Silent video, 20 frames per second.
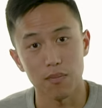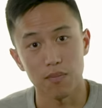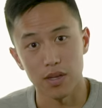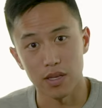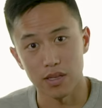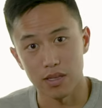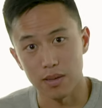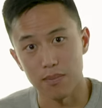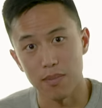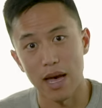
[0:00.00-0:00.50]

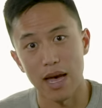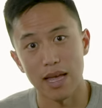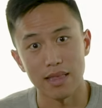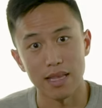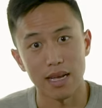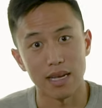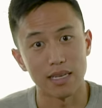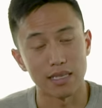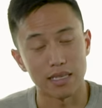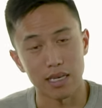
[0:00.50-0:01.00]
the demand
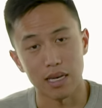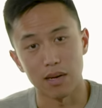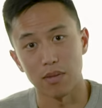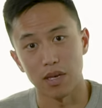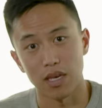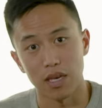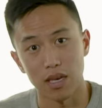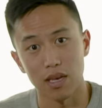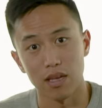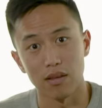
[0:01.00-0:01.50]
that is
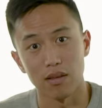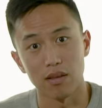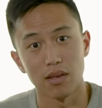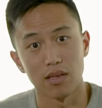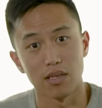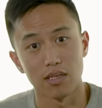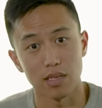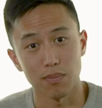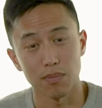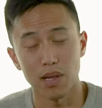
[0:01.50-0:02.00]
coming in.
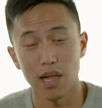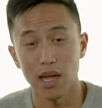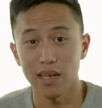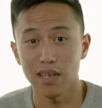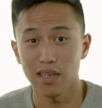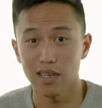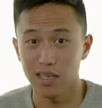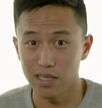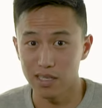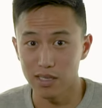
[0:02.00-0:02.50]

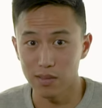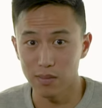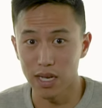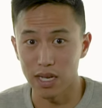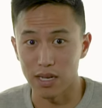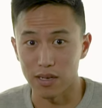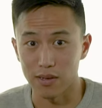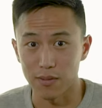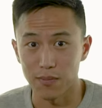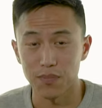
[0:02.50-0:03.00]
Supply and
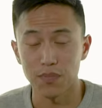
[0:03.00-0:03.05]
demand.